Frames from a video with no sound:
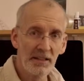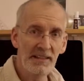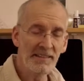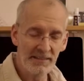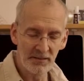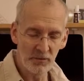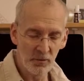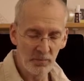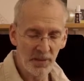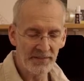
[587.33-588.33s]
easy to
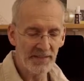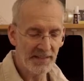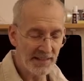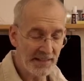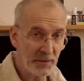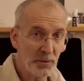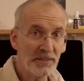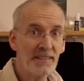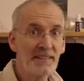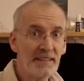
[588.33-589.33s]
do, but it's
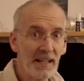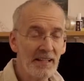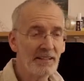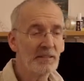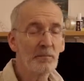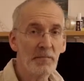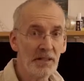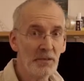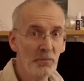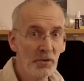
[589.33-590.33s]
with this slider
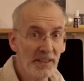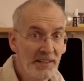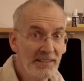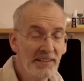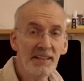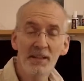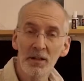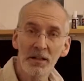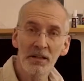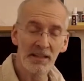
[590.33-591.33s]
much more easy
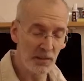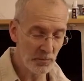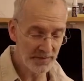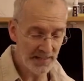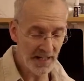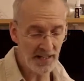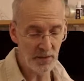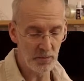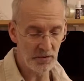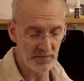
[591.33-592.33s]
than with the
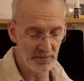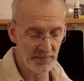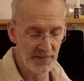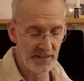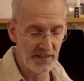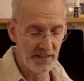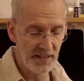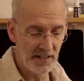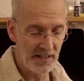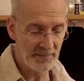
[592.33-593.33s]
other one.
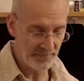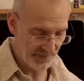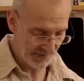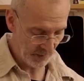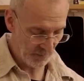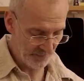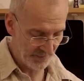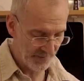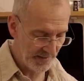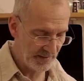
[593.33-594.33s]
So
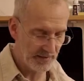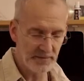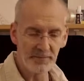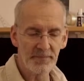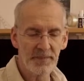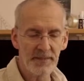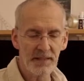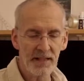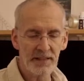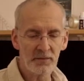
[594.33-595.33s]

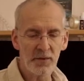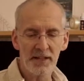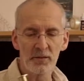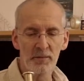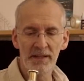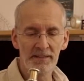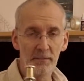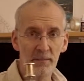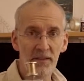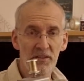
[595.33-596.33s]
I try to make
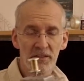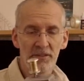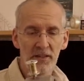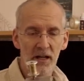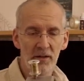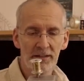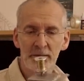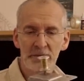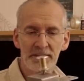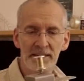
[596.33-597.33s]
some pictures how it
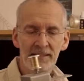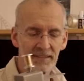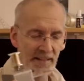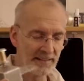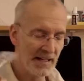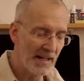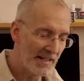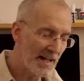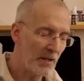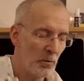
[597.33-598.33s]
looks inside.
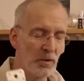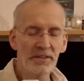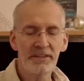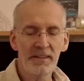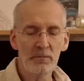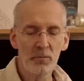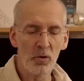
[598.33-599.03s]
Yeah, one thing